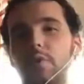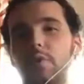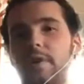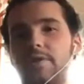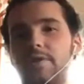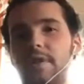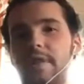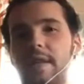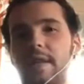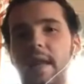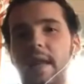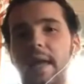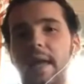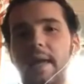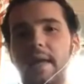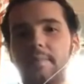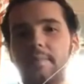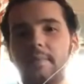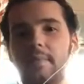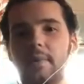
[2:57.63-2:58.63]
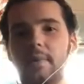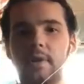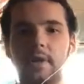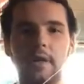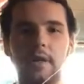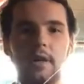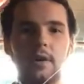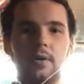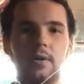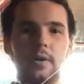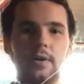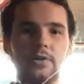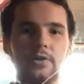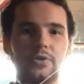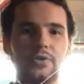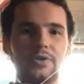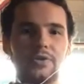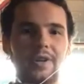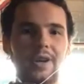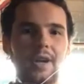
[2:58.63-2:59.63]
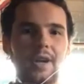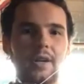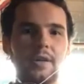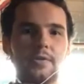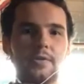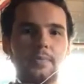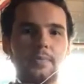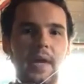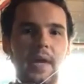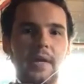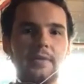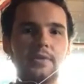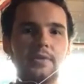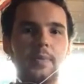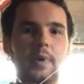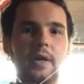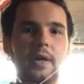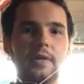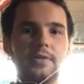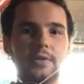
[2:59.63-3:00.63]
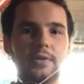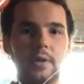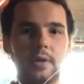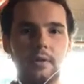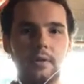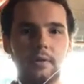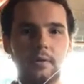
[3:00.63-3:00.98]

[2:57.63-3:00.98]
to say the name, because they're not a paid sponsor.